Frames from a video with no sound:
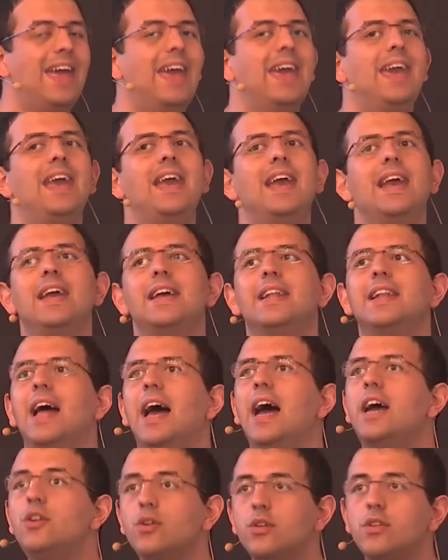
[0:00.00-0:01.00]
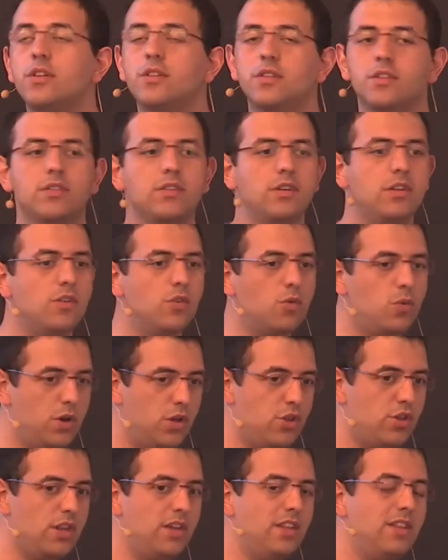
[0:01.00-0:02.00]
And I don't understand the question.